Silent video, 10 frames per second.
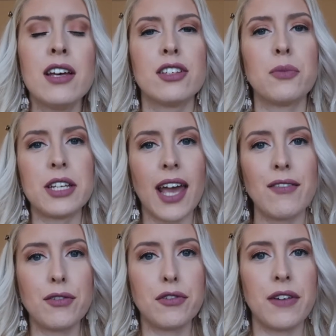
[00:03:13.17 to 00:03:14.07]
So when you
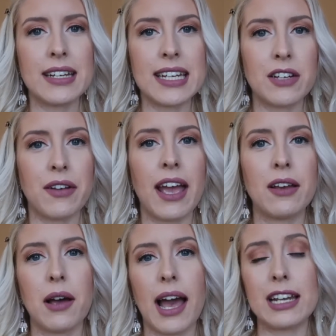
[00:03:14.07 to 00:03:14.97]
have a rough itinerary
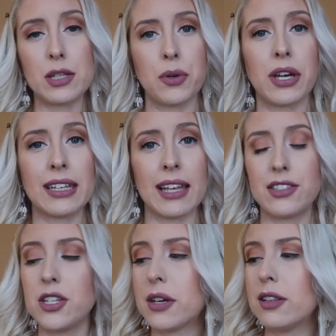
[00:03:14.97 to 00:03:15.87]
and a bucket
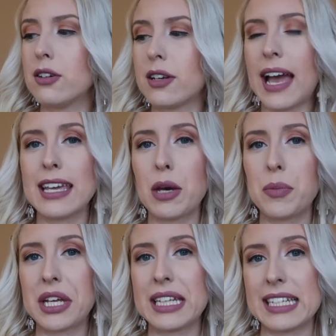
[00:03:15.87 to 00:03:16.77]
list, you can look at your
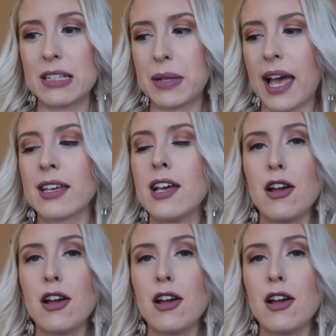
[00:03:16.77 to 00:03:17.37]
bucket list and be like,